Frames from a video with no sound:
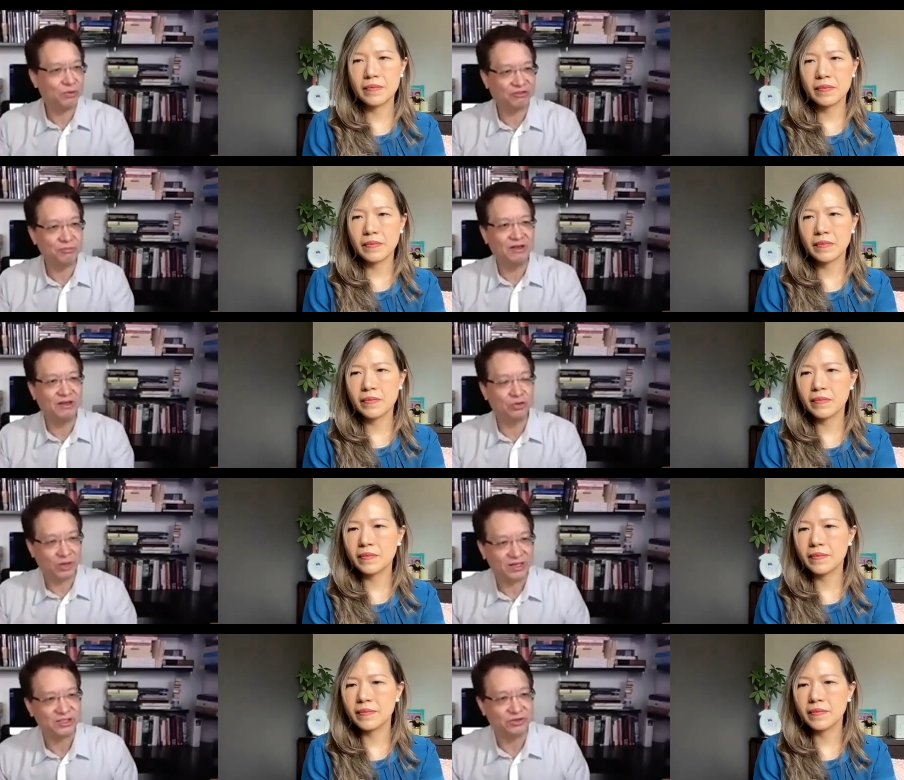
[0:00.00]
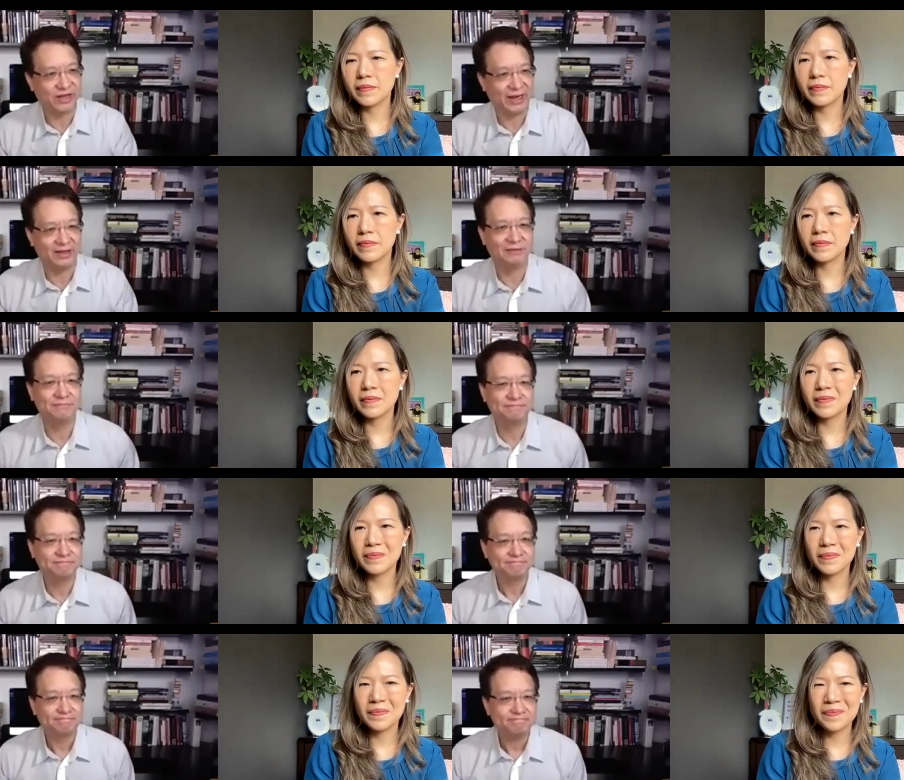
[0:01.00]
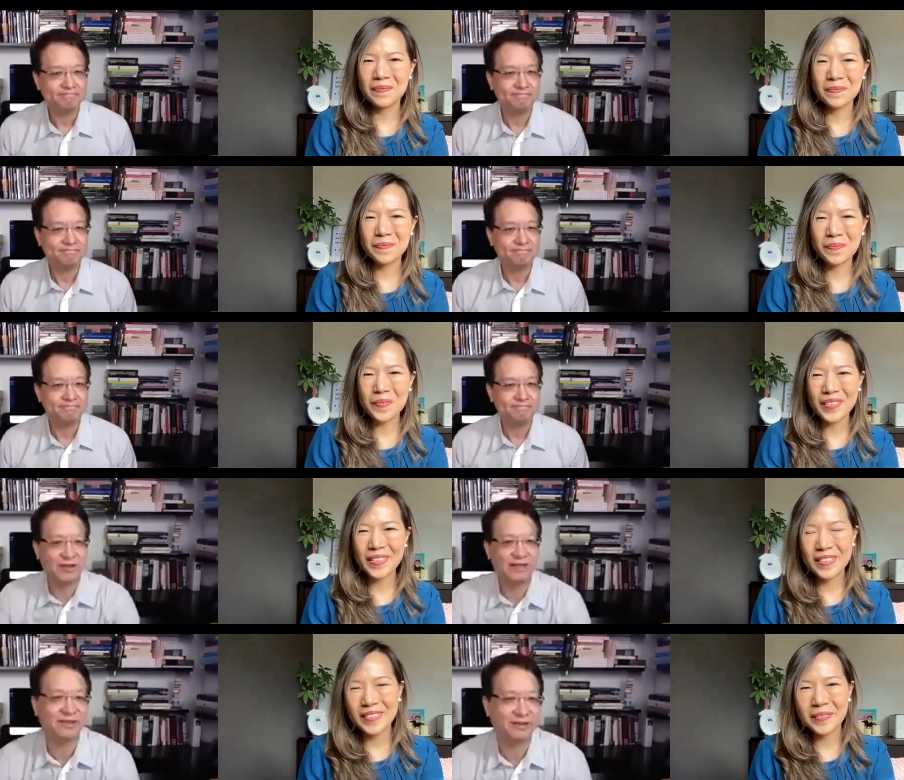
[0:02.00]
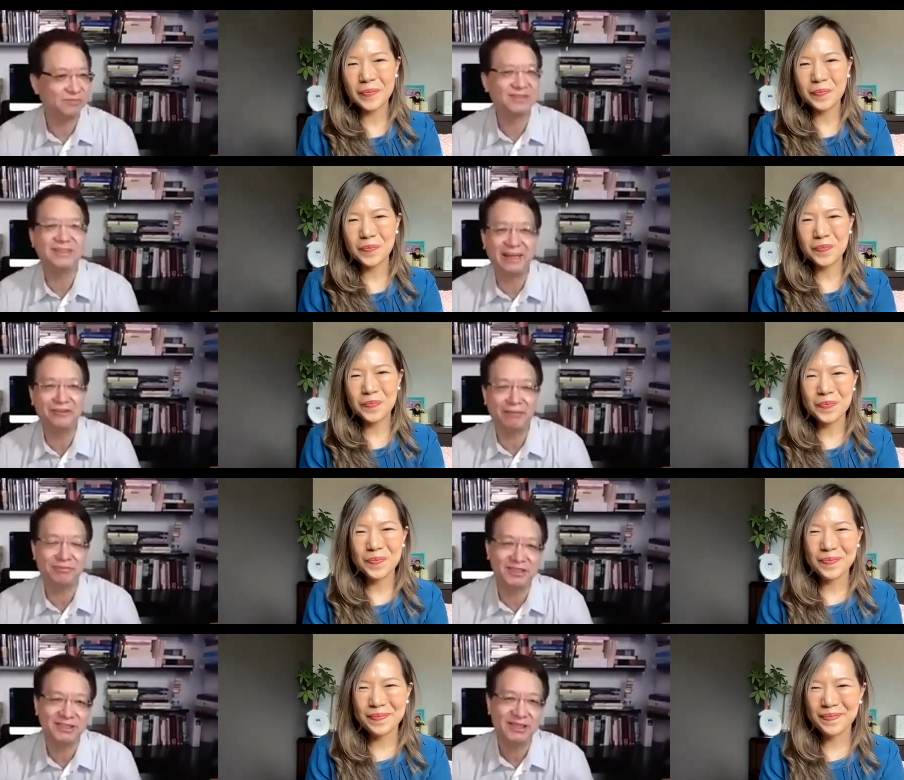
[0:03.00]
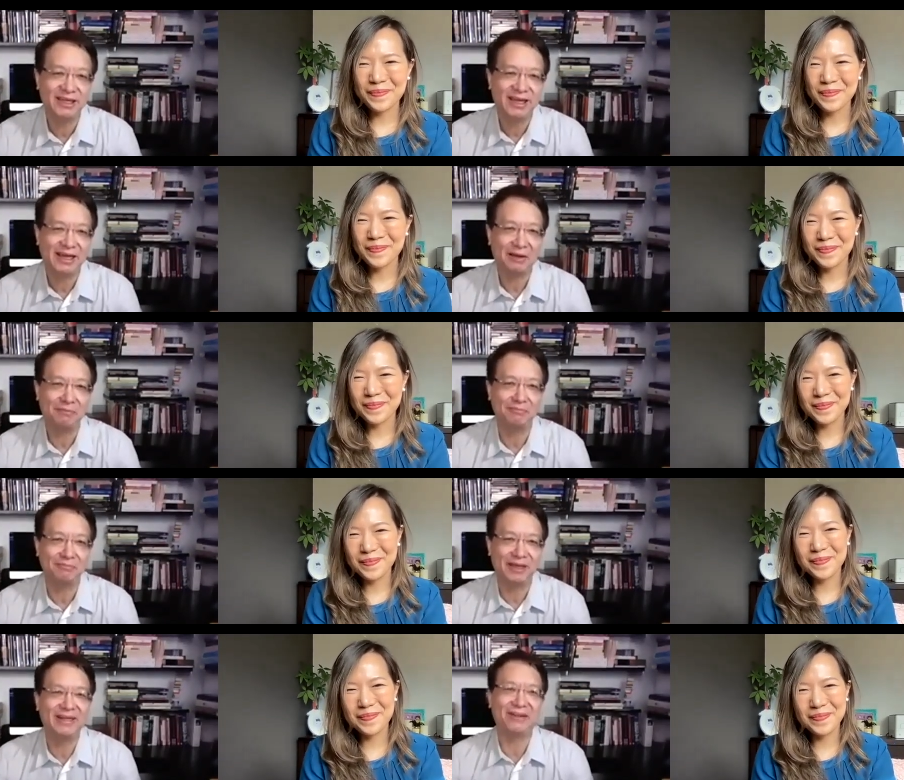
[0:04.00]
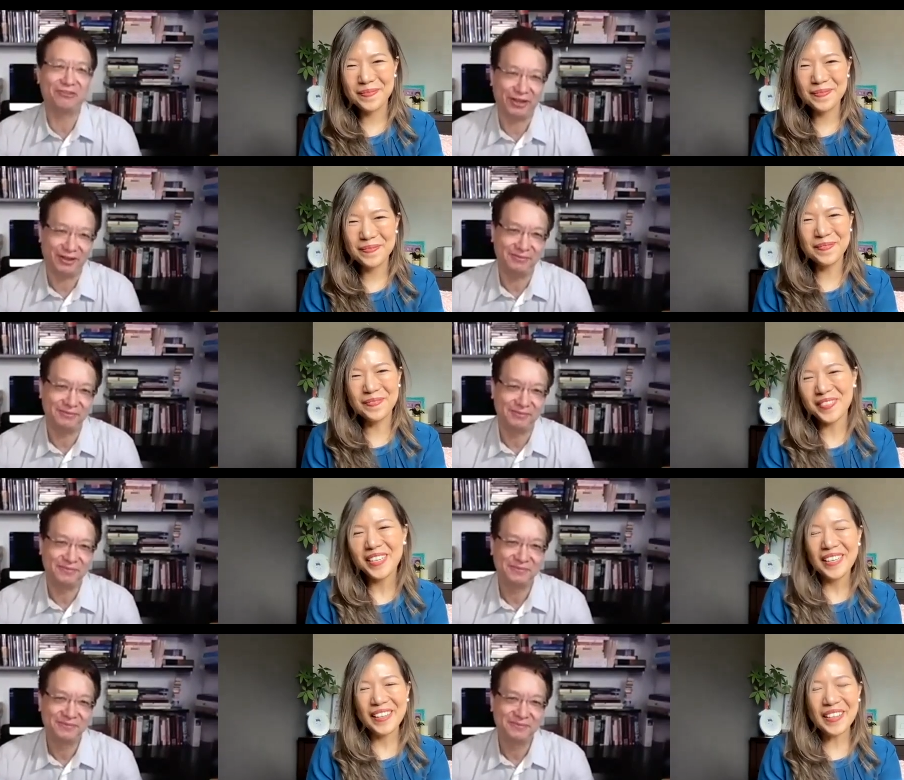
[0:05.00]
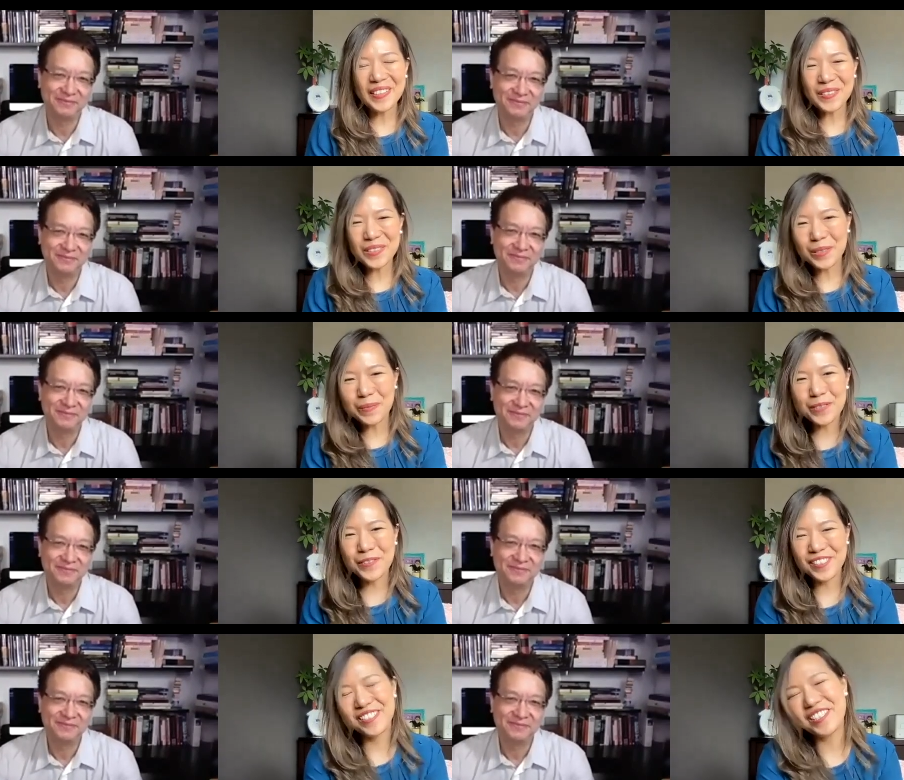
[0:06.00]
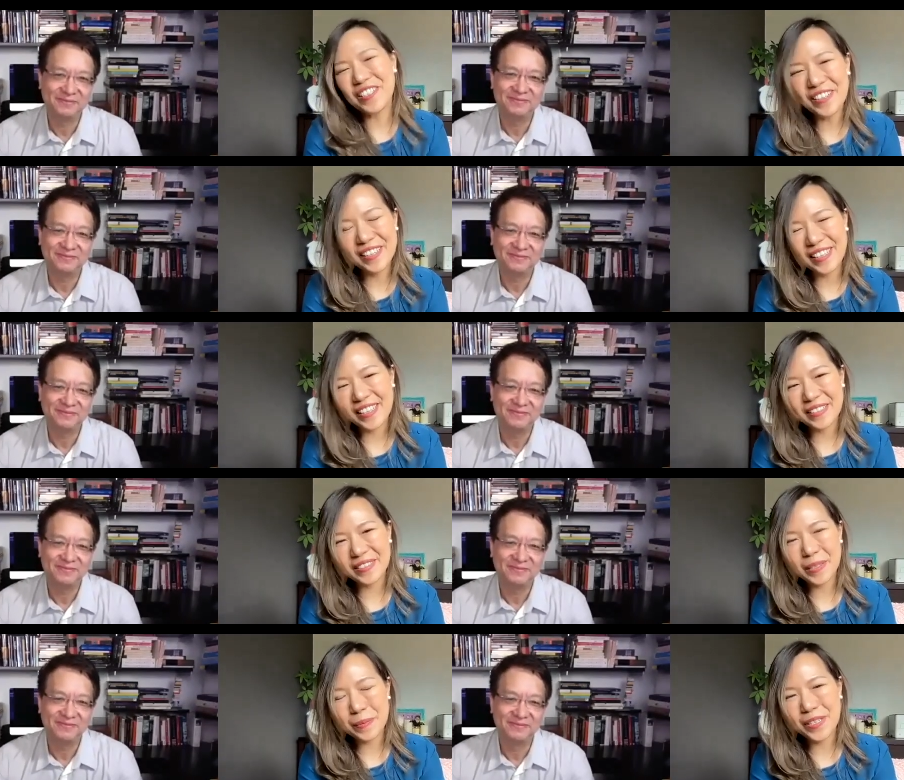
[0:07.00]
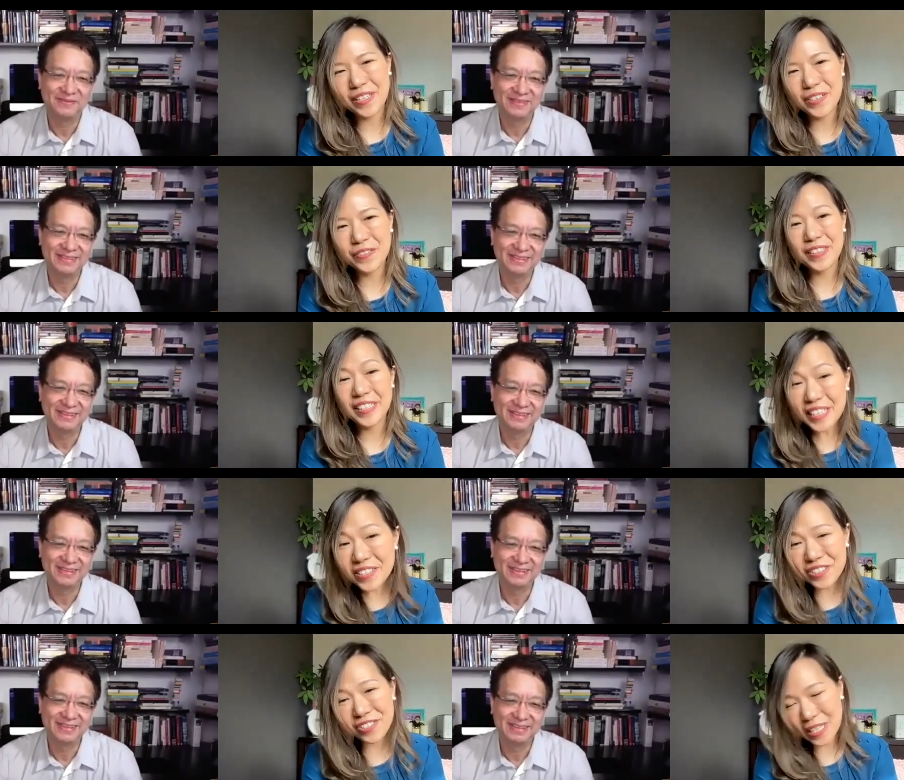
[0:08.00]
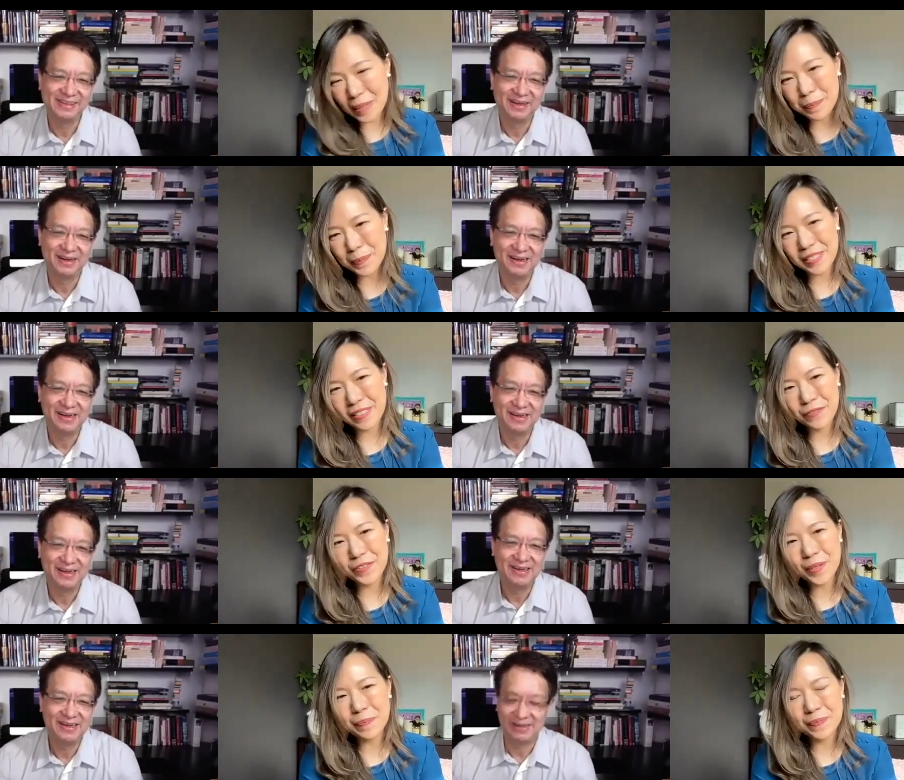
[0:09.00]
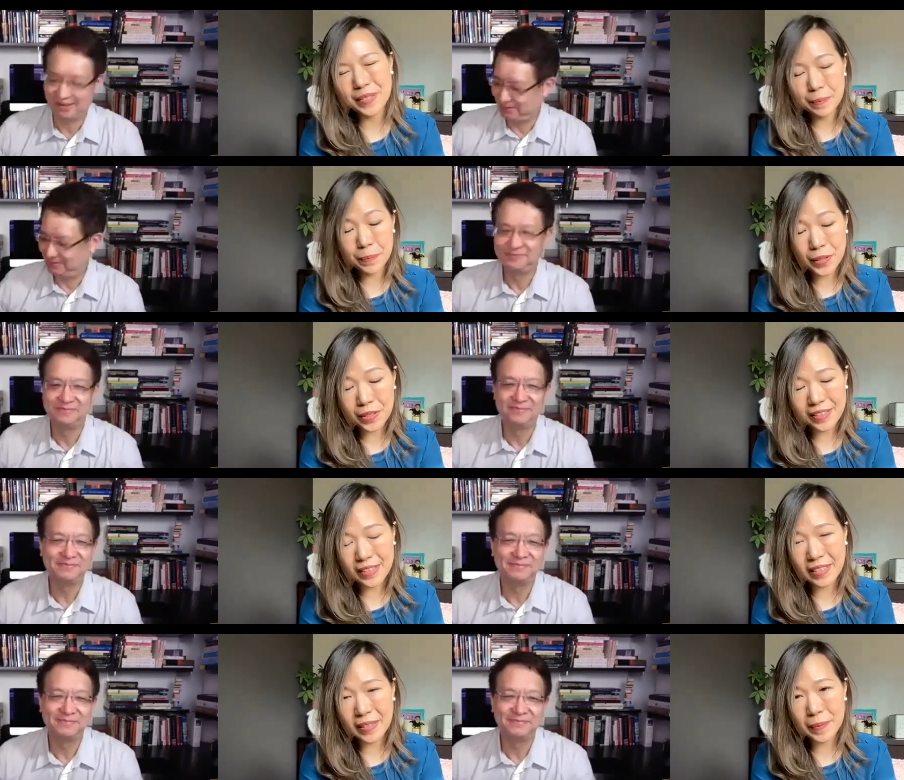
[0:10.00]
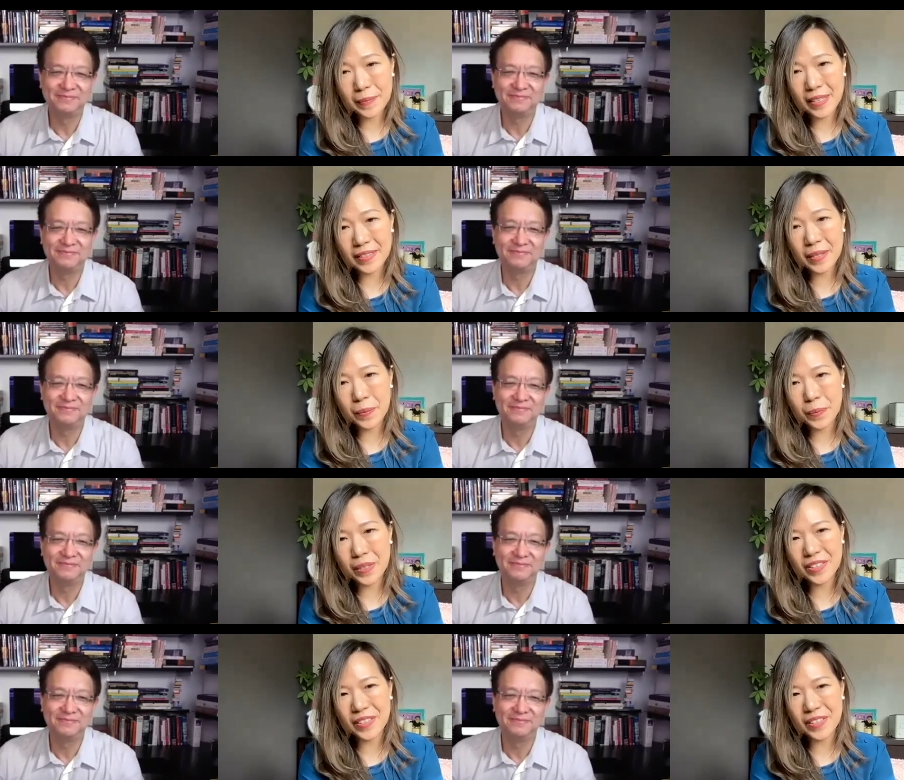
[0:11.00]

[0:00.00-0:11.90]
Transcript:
Speaker 1: mean to us today. So that's, um, that's the 10 chapters um, in a nutshell.
Speaker 2: Thank you so much for sharing a summary of each chapter from the book. Um, as I worked